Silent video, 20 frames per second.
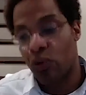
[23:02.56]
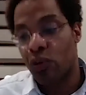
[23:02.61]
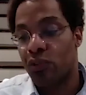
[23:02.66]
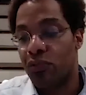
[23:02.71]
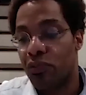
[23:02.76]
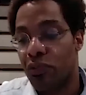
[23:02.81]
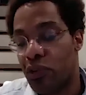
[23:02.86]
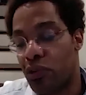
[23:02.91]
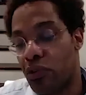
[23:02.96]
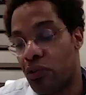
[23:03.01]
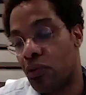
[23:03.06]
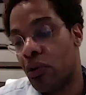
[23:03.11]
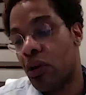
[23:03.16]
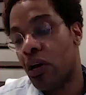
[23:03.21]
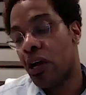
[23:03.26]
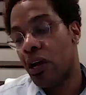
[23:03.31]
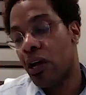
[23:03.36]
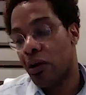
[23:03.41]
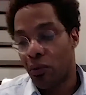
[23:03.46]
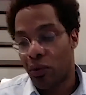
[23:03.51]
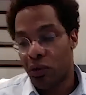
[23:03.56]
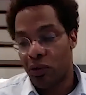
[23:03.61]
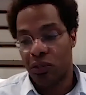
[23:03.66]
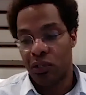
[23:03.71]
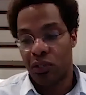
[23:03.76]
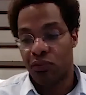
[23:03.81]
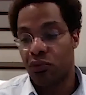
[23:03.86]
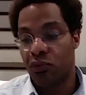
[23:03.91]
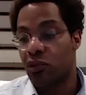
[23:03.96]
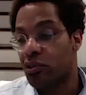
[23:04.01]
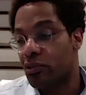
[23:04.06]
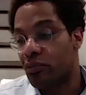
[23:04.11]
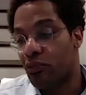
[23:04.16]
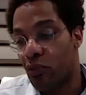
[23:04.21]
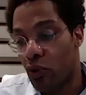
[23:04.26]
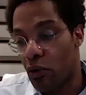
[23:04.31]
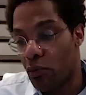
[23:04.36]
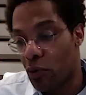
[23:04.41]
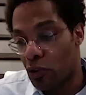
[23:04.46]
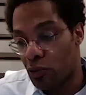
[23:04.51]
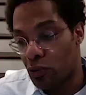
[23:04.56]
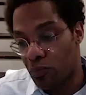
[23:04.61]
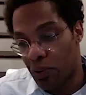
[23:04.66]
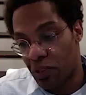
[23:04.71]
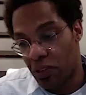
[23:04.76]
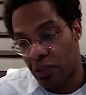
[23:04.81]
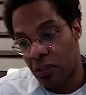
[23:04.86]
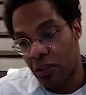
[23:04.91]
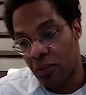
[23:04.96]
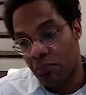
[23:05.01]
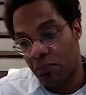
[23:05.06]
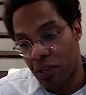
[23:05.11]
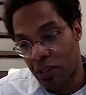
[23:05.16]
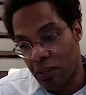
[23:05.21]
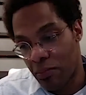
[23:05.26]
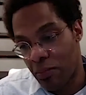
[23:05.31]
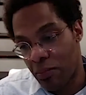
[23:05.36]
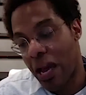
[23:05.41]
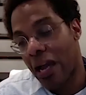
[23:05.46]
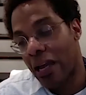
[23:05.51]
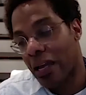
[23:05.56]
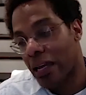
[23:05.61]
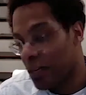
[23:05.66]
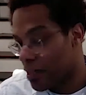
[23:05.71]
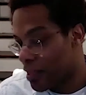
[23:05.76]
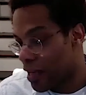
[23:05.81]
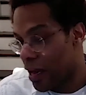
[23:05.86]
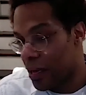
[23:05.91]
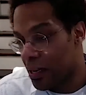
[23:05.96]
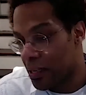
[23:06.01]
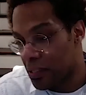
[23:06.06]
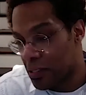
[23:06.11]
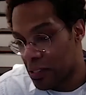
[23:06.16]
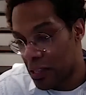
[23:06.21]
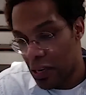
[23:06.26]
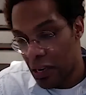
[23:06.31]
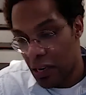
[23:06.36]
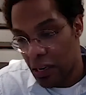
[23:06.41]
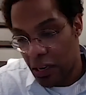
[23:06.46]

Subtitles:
for you, which is first and foremost. But the back end of that is